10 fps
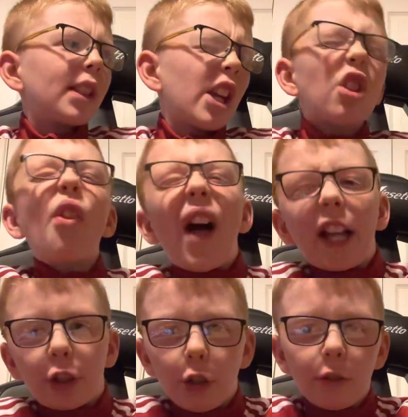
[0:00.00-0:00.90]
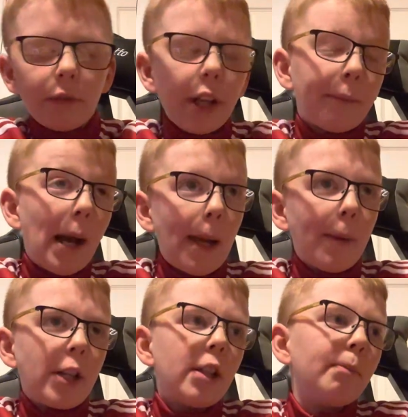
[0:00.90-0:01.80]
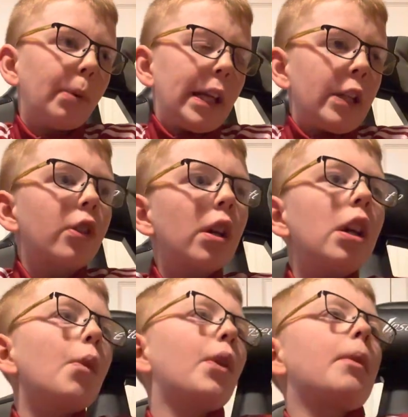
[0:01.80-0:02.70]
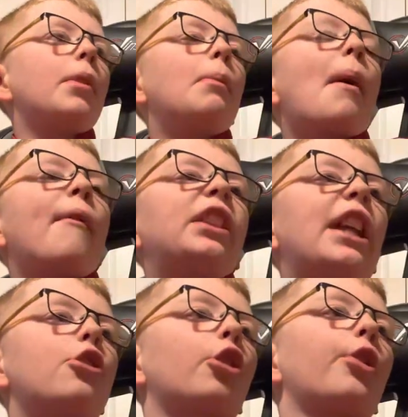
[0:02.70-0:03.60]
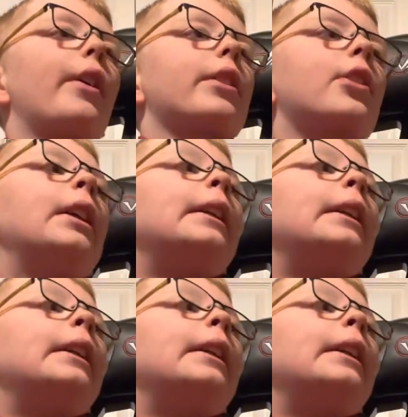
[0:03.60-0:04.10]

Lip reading: He's not that good, in my opinion, but he's would have been a bit of a danger to us.